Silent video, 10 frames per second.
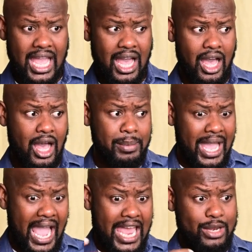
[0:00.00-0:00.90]
um,
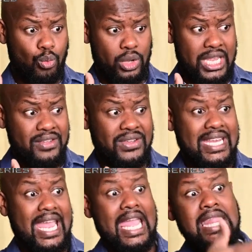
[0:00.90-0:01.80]
and
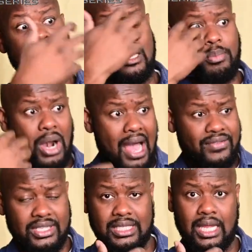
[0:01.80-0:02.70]
even in the
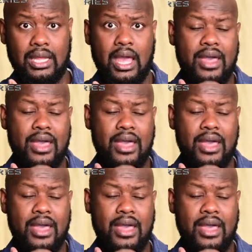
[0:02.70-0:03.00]
prophecy